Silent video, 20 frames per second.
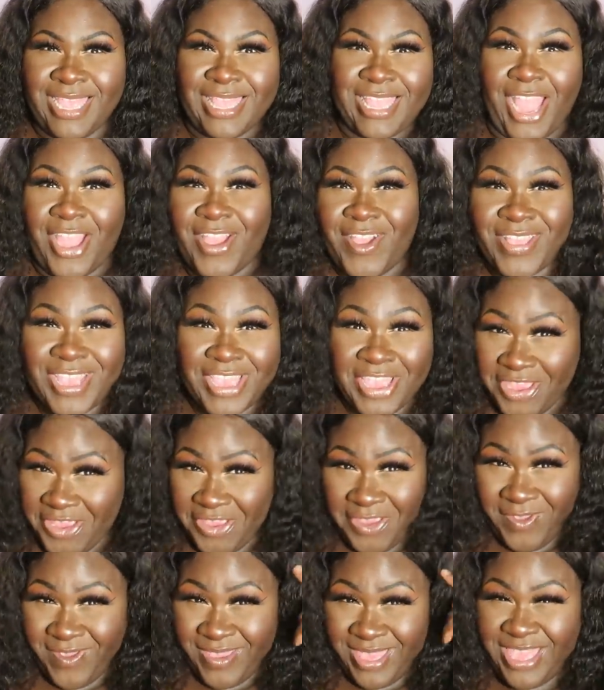Now,
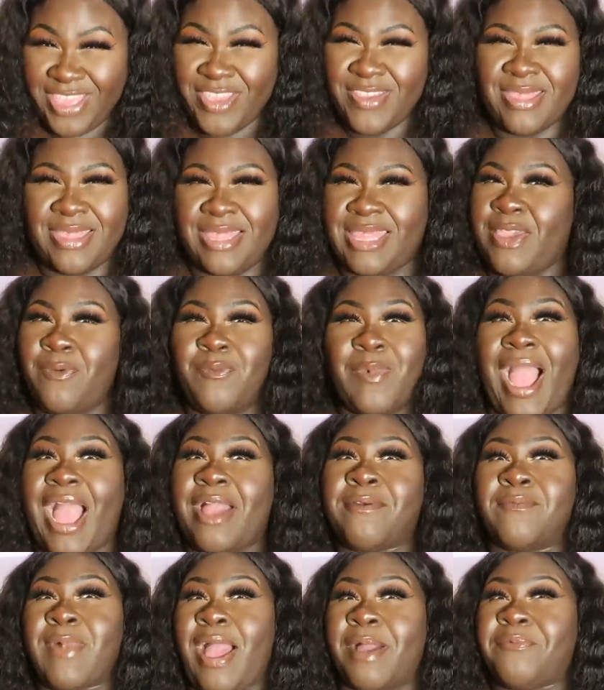you, you, you see why
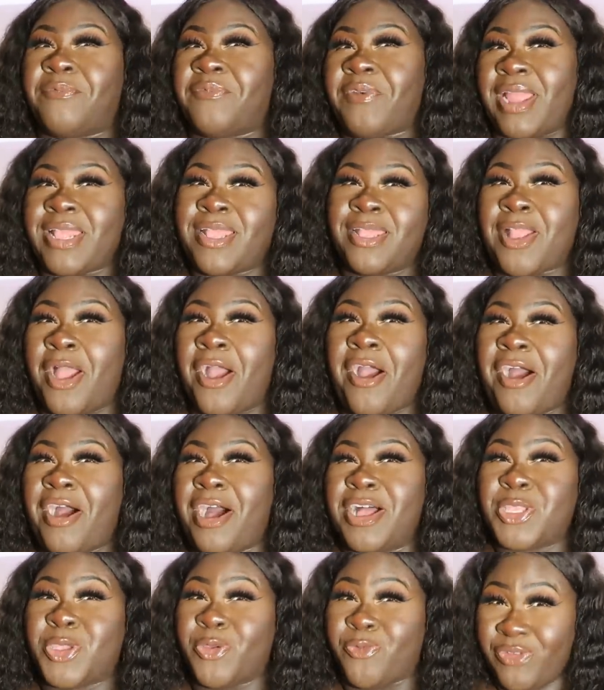I'm, I'm, finding it
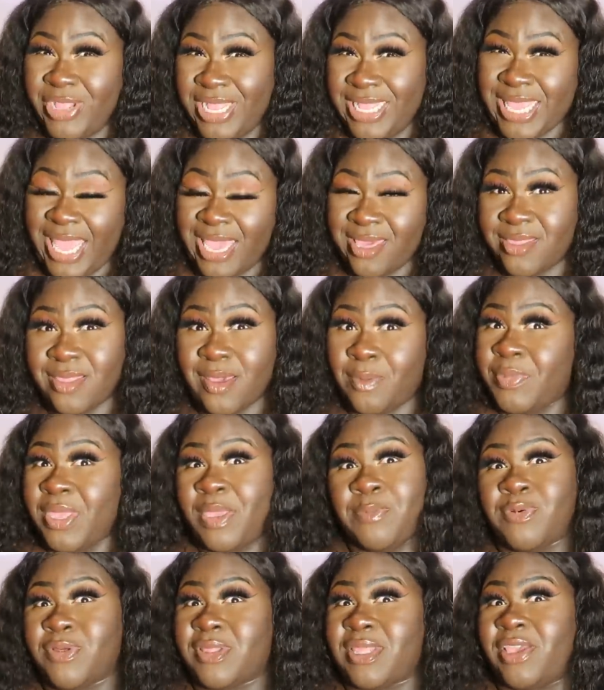hard to really take some
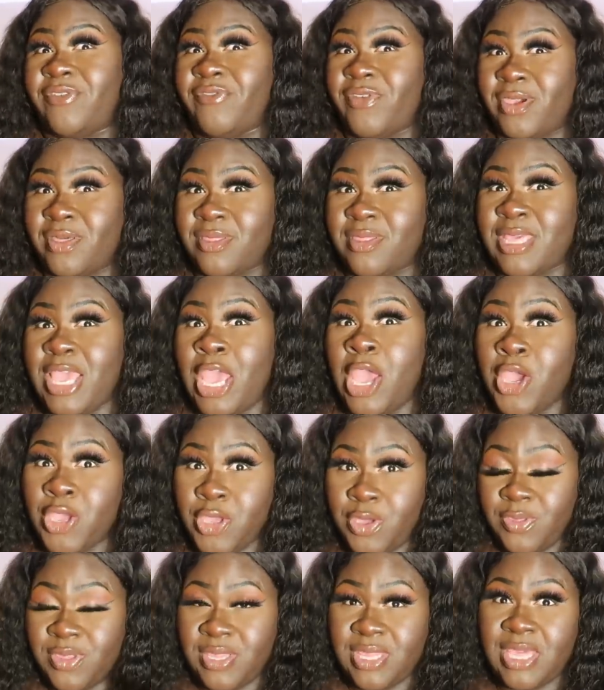people serious.
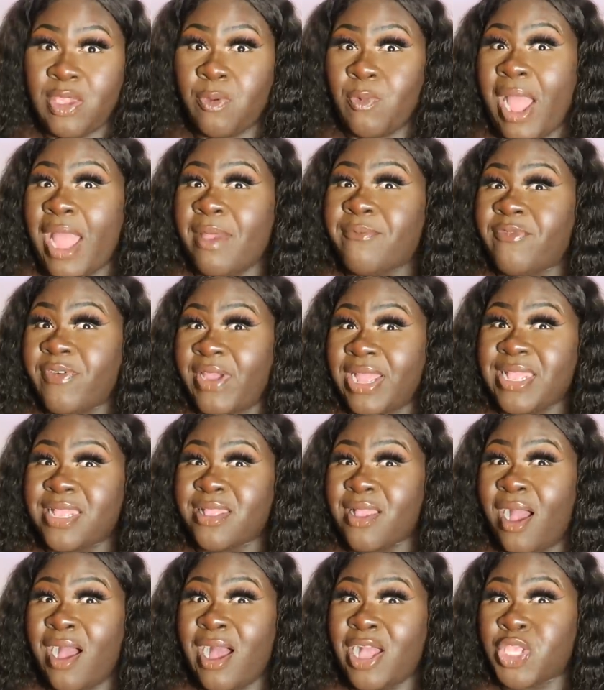You see why I'm finding
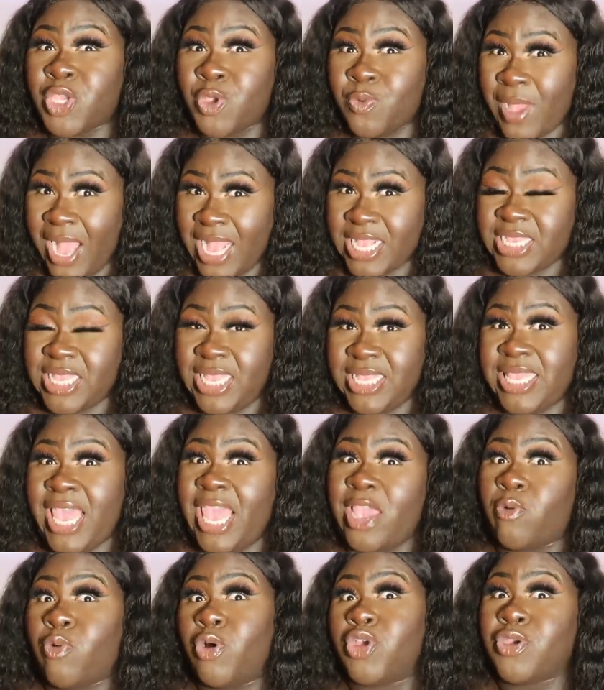it hard to actually
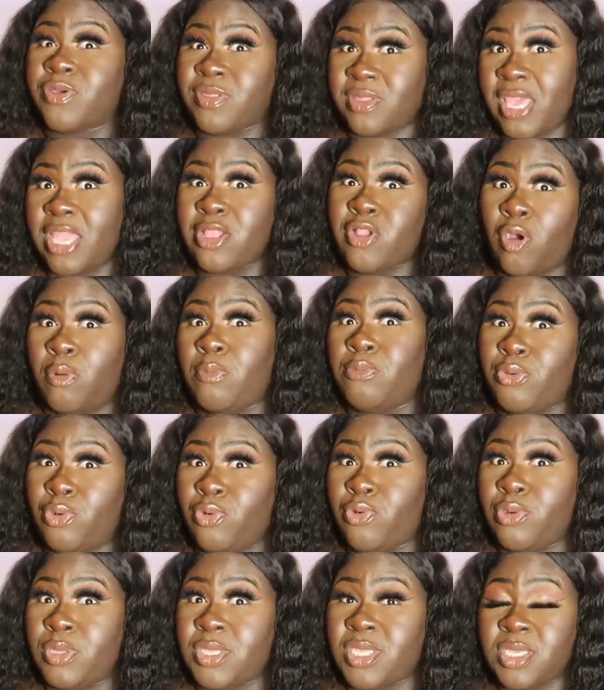take what you're saying on
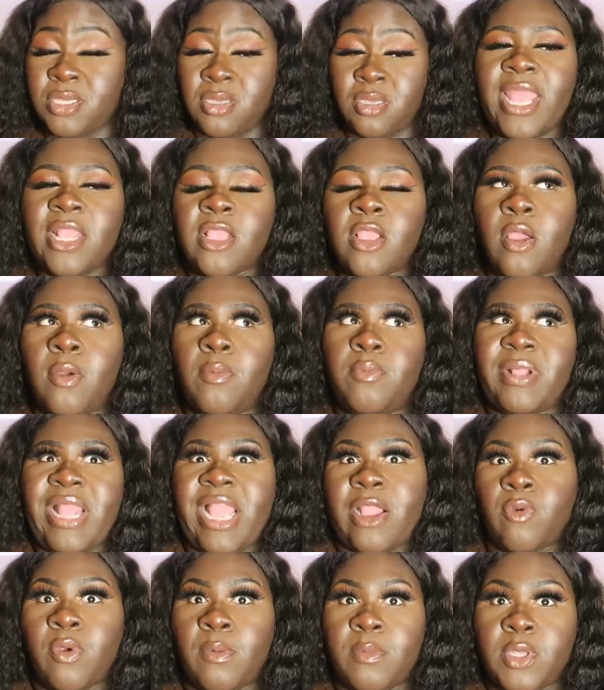board. When
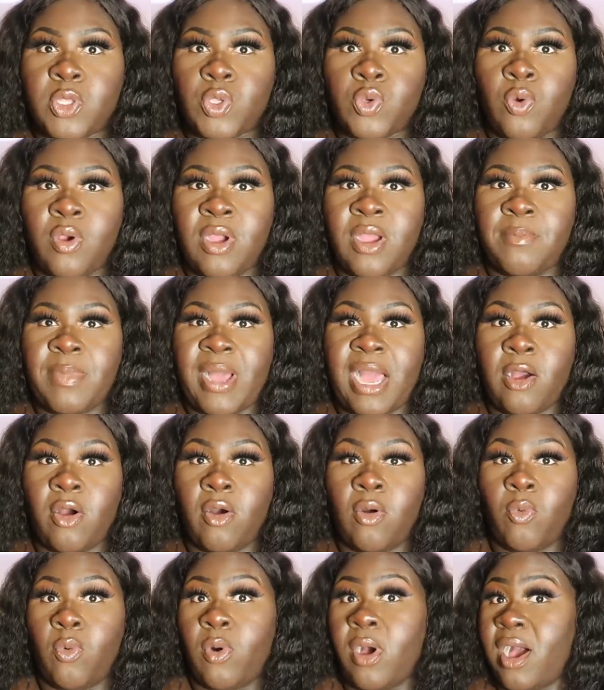black women talk
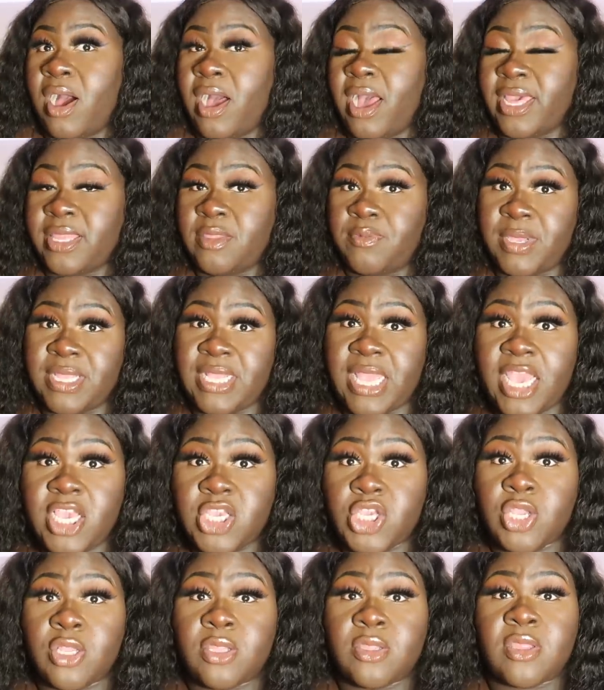about what our
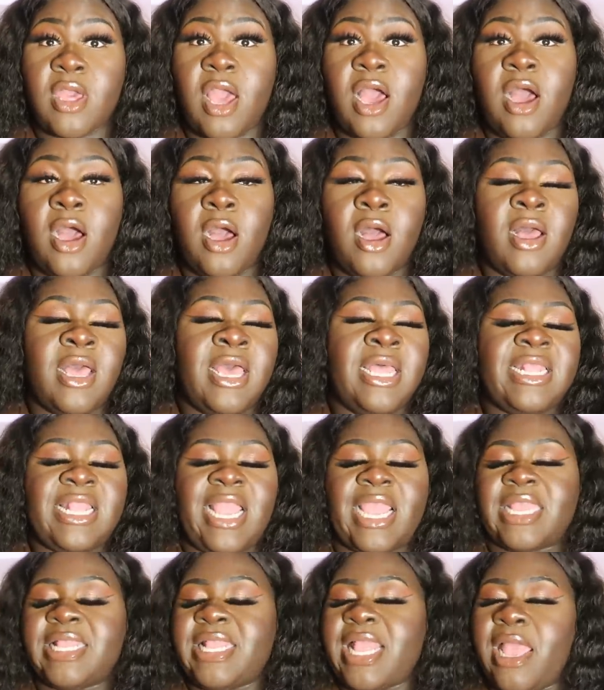expectations are,
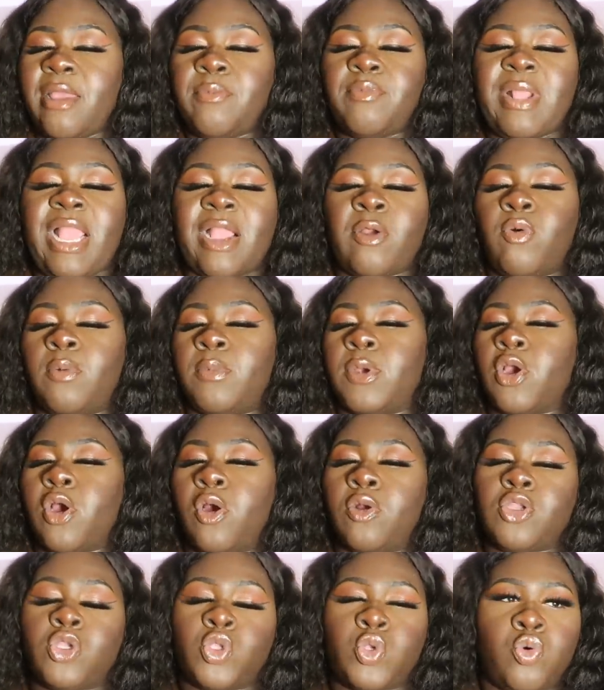like let a black woman go
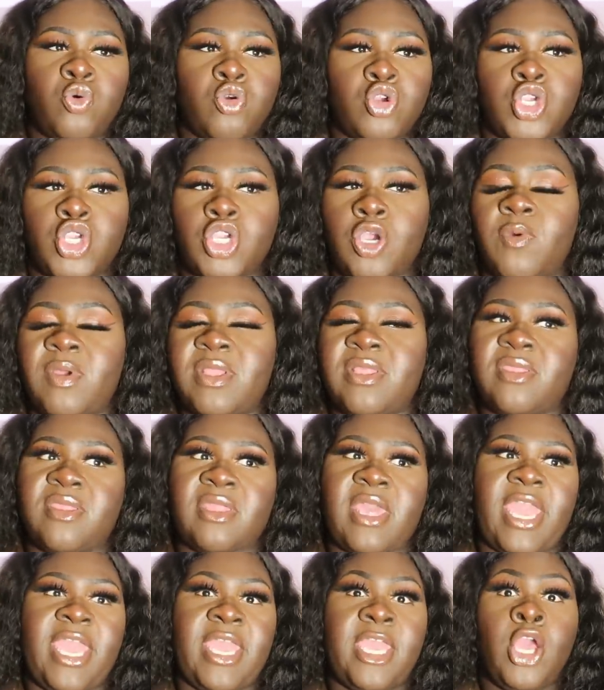on a talk show and
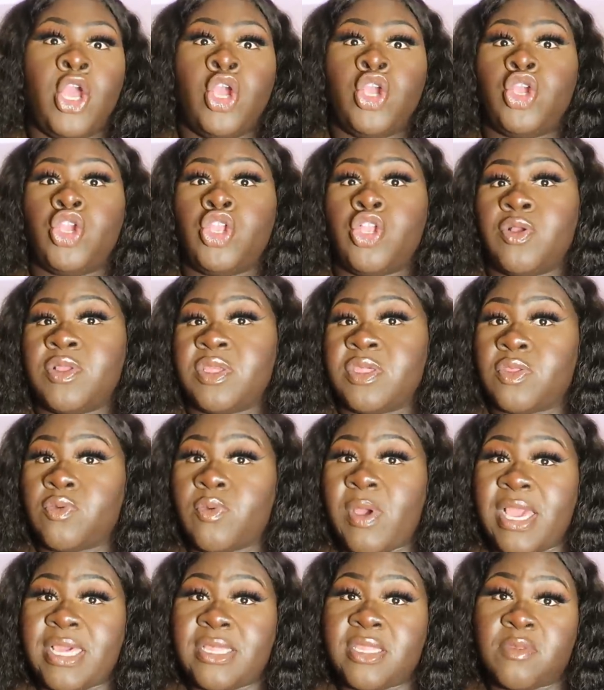say, you know, this is
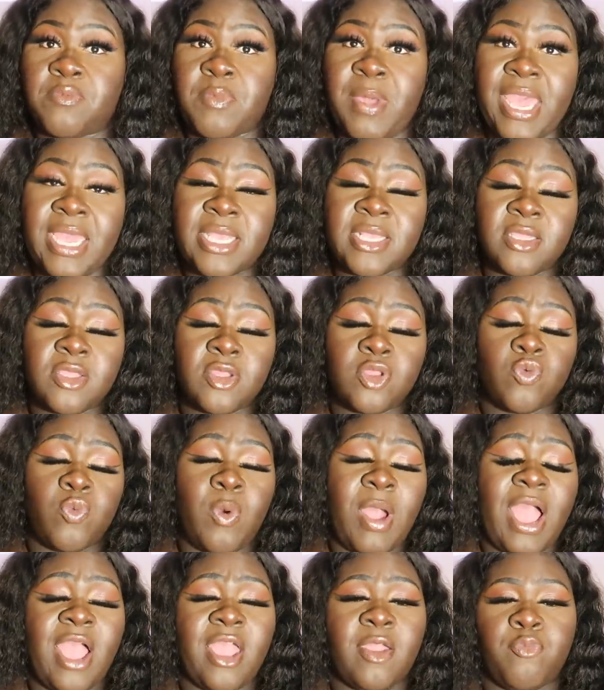what I expect, this is
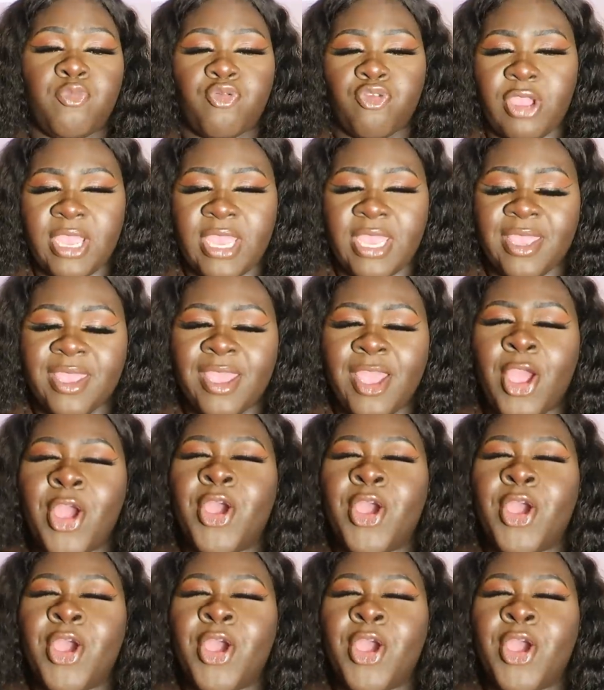what I bring.